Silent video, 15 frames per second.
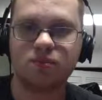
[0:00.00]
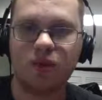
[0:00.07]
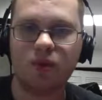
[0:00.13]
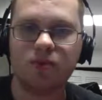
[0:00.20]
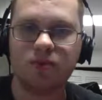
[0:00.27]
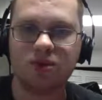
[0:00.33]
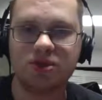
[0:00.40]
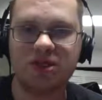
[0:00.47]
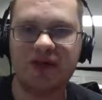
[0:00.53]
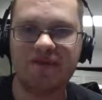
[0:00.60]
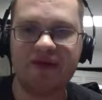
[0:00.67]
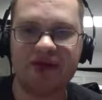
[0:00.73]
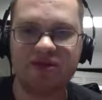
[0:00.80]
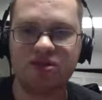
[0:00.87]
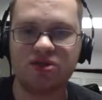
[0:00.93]
we'll see if
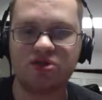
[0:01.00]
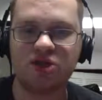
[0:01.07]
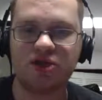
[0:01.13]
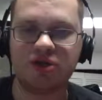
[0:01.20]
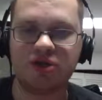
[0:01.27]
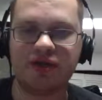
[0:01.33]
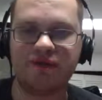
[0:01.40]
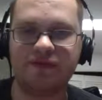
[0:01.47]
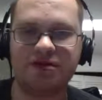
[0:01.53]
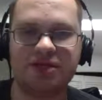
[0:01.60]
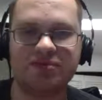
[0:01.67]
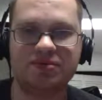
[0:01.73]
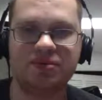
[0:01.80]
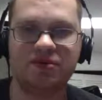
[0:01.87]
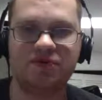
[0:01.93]
that's a deterrent for
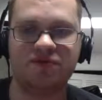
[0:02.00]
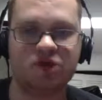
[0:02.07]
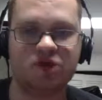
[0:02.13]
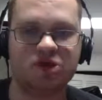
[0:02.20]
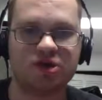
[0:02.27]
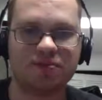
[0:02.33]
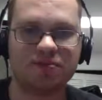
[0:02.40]
teams in the future.